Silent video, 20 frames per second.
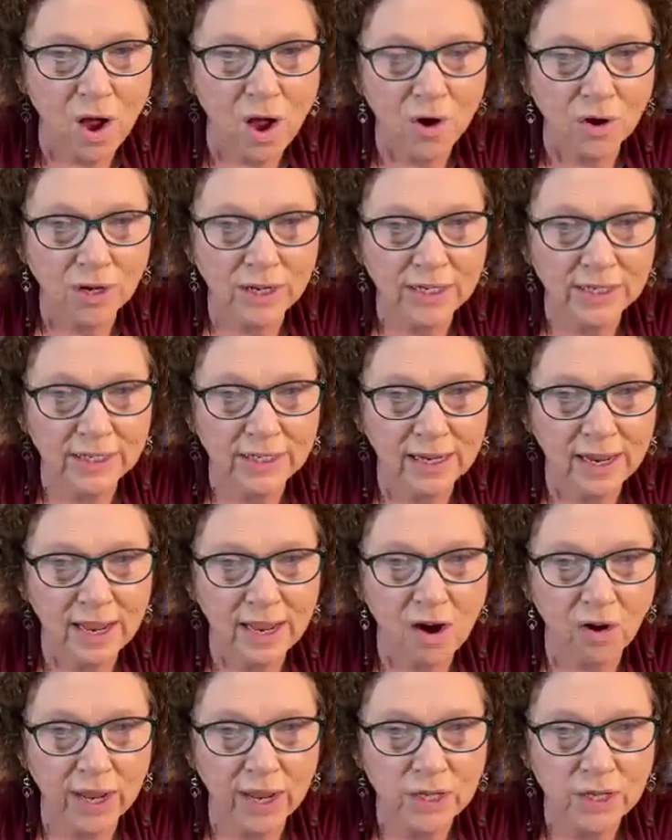
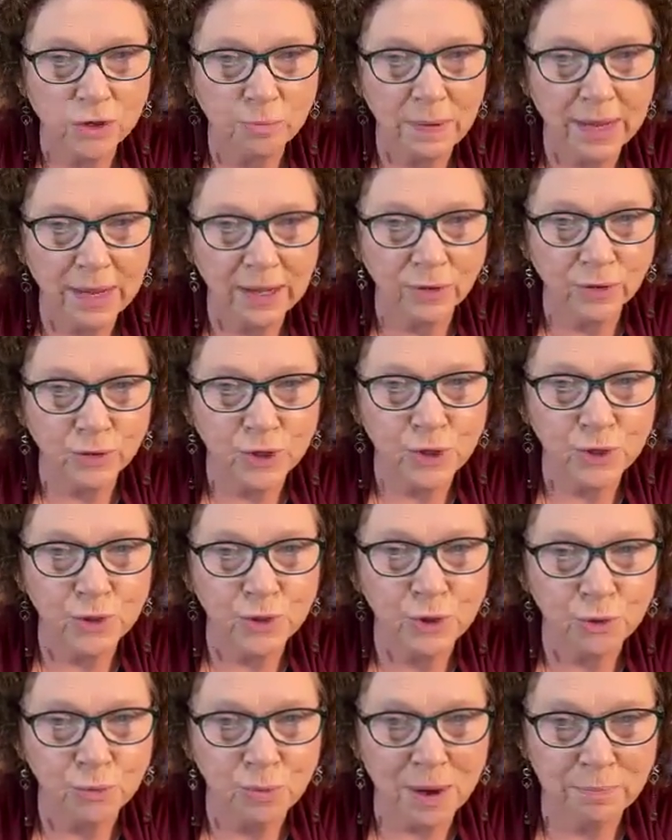Archangel Michael,
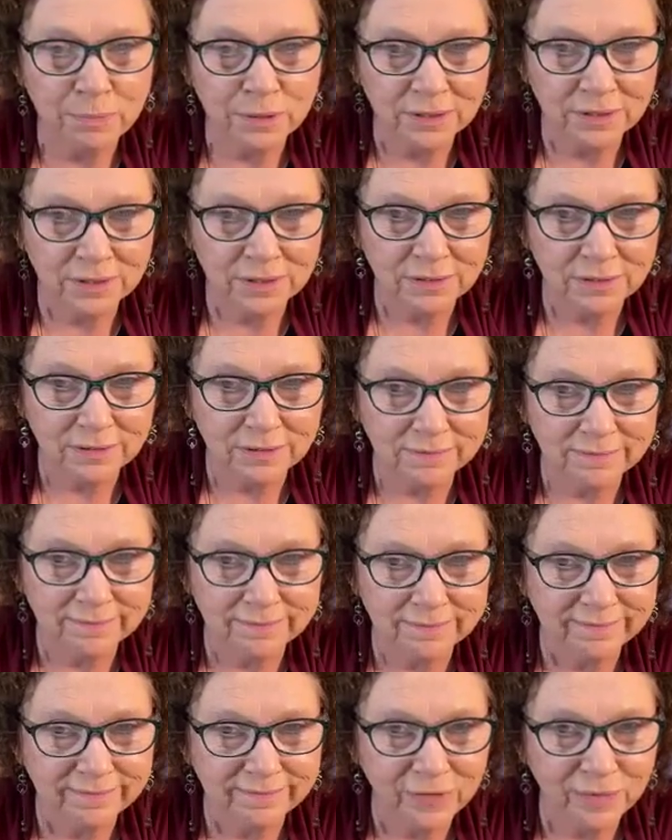choose your weapons,
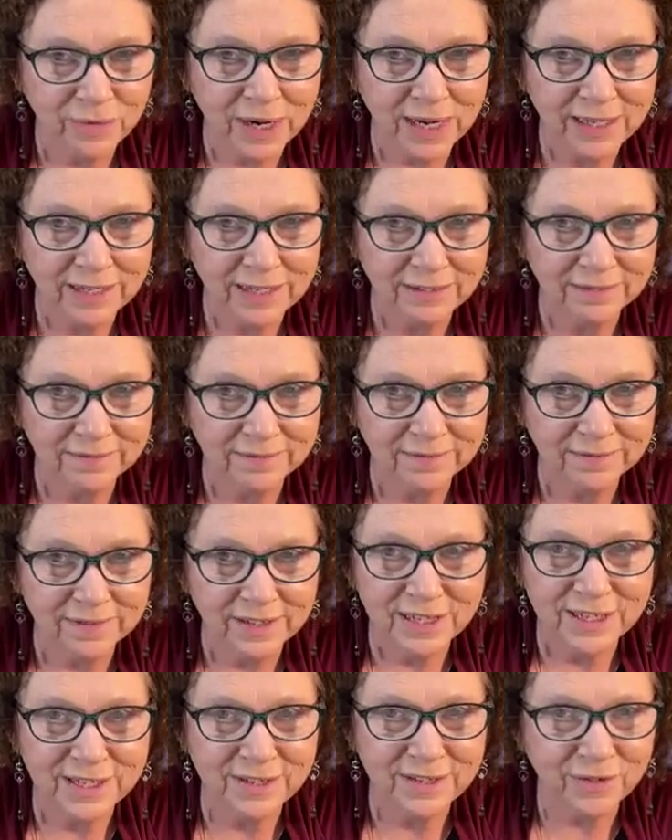right?
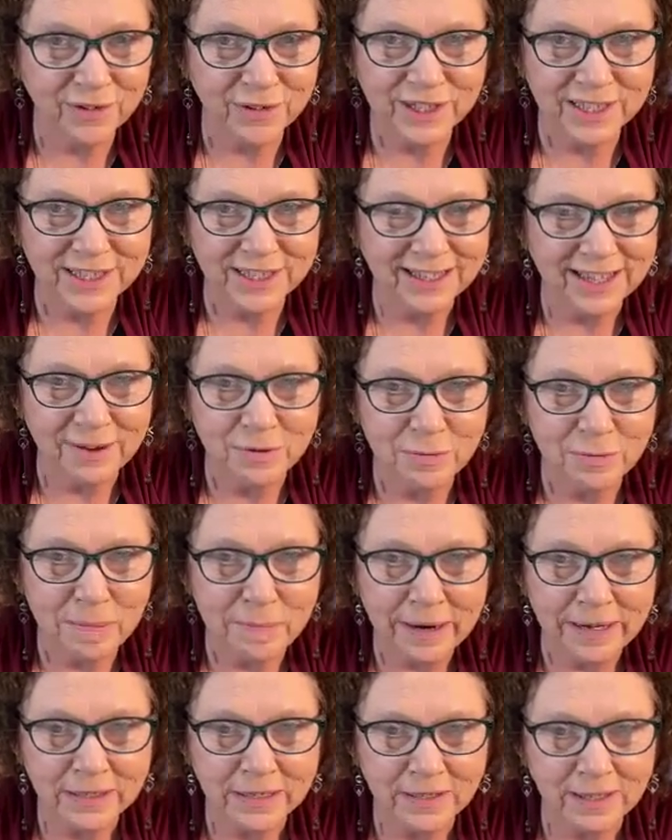That's the first thing that came to my
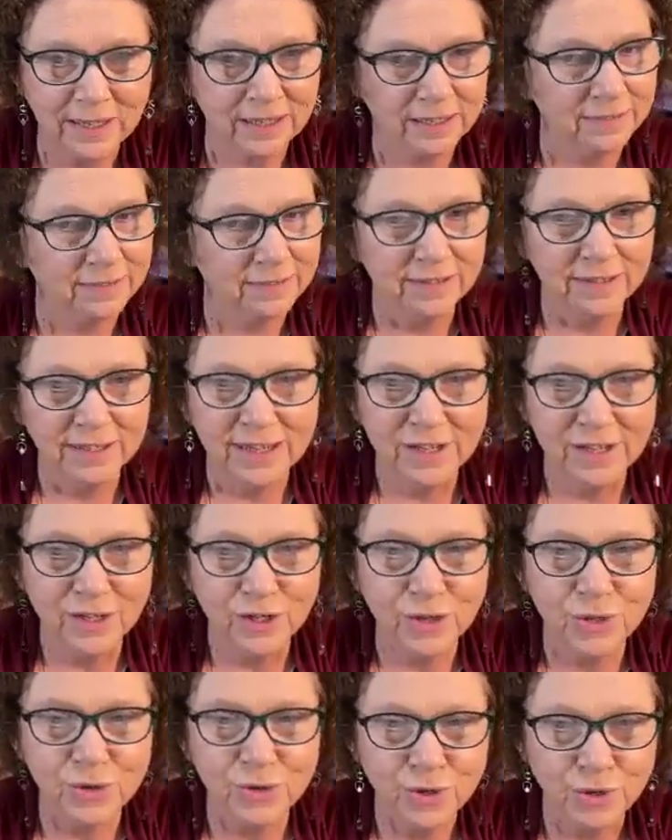mind is like,
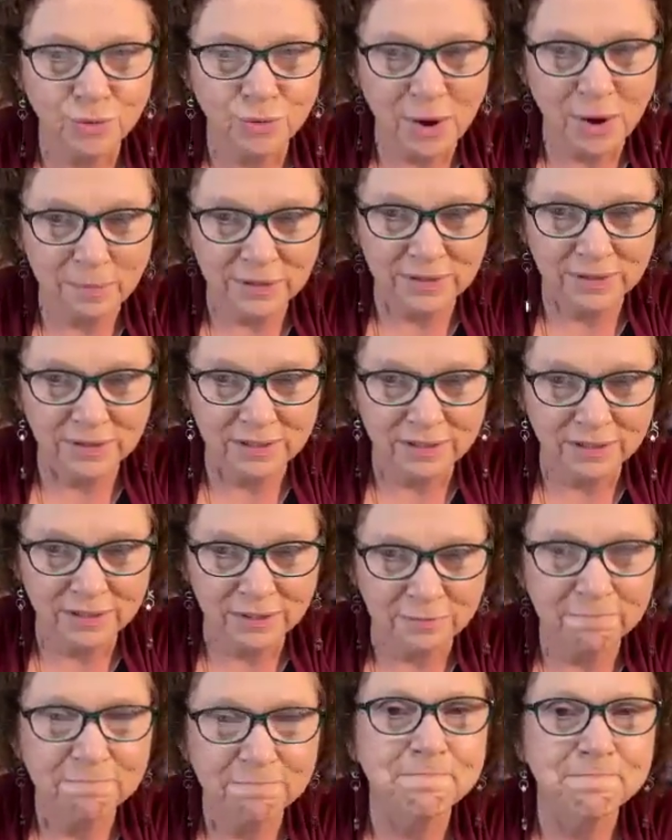choose your weapons.